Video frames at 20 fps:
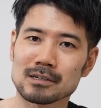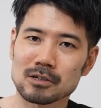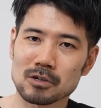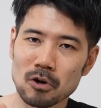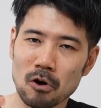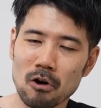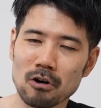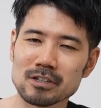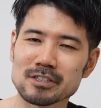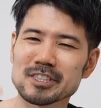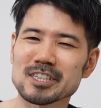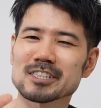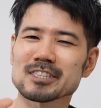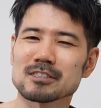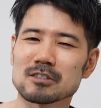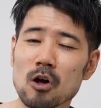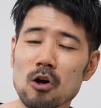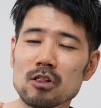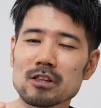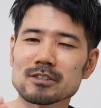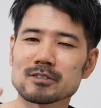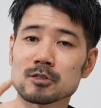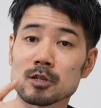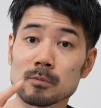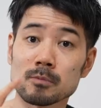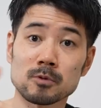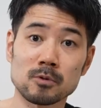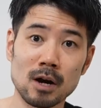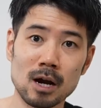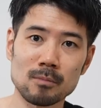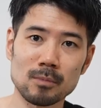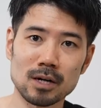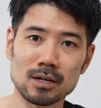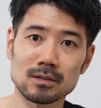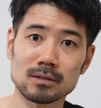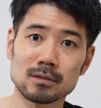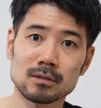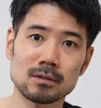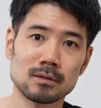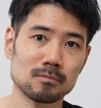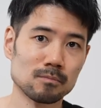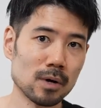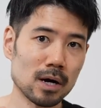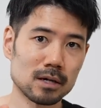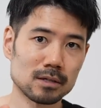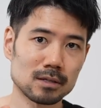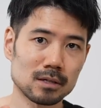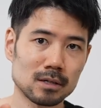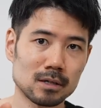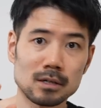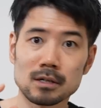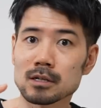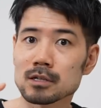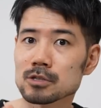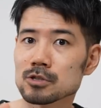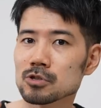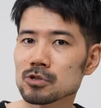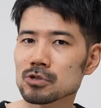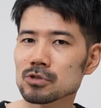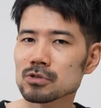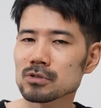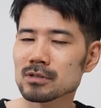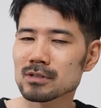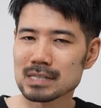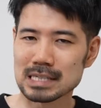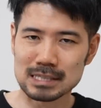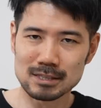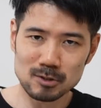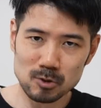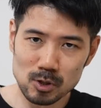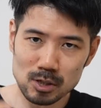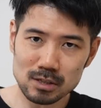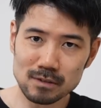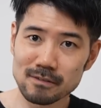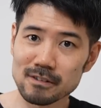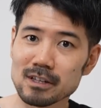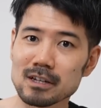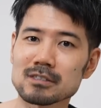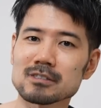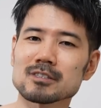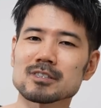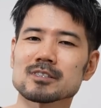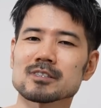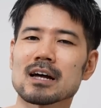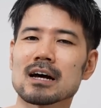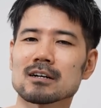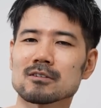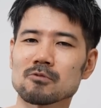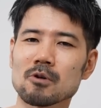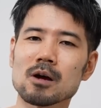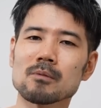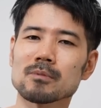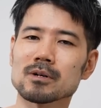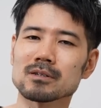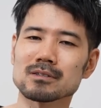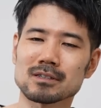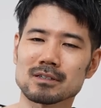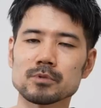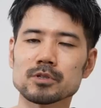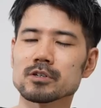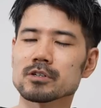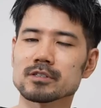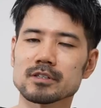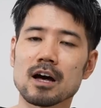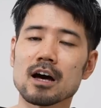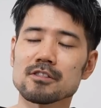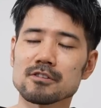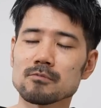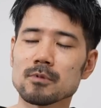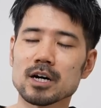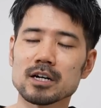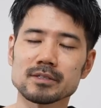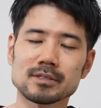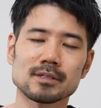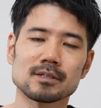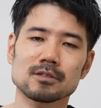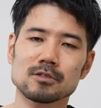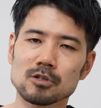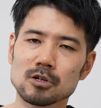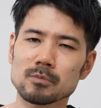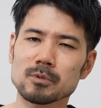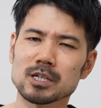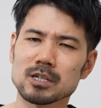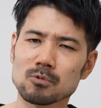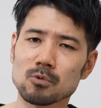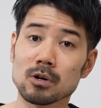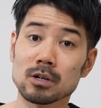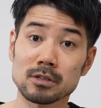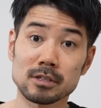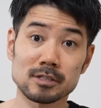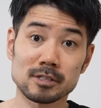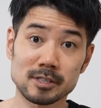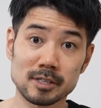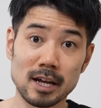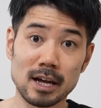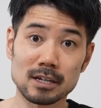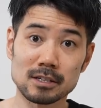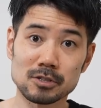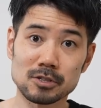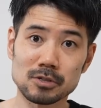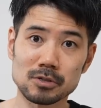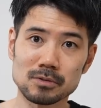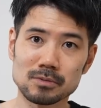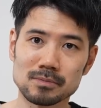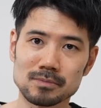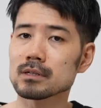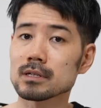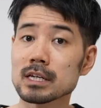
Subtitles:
conscious knowledge of grammar, but you intuitively understand grammar because otherwise nobody will understand you.